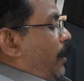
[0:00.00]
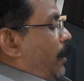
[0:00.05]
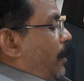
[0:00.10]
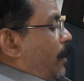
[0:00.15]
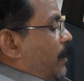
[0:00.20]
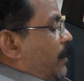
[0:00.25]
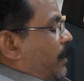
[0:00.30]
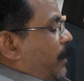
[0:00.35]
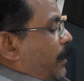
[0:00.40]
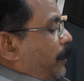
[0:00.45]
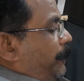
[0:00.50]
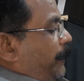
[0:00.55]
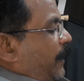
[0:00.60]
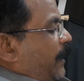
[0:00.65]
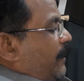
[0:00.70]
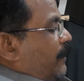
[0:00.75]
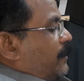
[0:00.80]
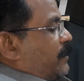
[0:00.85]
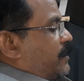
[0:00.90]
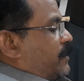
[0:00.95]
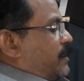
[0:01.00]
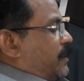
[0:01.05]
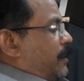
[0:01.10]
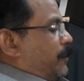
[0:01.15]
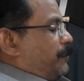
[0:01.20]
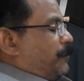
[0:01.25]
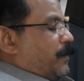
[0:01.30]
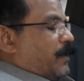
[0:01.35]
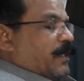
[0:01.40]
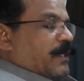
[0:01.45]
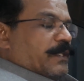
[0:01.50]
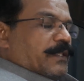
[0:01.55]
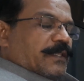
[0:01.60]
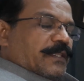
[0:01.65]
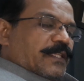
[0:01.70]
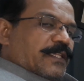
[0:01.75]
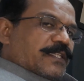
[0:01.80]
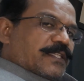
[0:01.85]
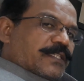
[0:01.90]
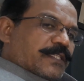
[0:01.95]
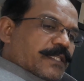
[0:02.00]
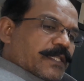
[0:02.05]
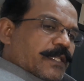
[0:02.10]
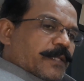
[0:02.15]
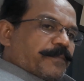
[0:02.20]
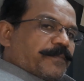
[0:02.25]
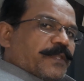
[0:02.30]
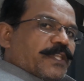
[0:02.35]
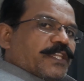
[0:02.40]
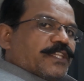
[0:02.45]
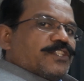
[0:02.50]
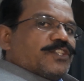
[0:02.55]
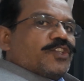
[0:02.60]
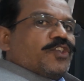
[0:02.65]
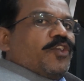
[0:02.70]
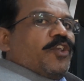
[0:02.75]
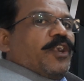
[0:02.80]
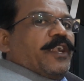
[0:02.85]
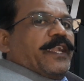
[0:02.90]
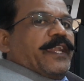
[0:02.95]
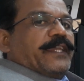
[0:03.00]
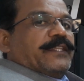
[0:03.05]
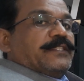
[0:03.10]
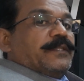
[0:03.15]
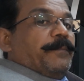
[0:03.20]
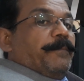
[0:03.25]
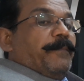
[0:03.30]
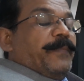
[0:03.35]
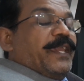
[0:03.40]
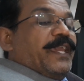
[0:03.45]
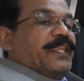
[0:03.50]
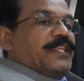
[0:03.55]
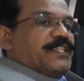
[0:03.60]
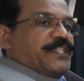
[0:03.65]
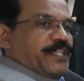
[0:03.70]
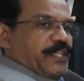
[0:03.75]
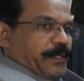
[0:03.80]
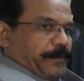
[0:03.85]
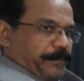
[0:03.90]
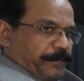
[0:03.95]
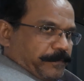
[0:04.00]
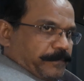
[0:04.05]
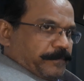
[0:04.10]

a typical shape. This shape is called as a bell shape,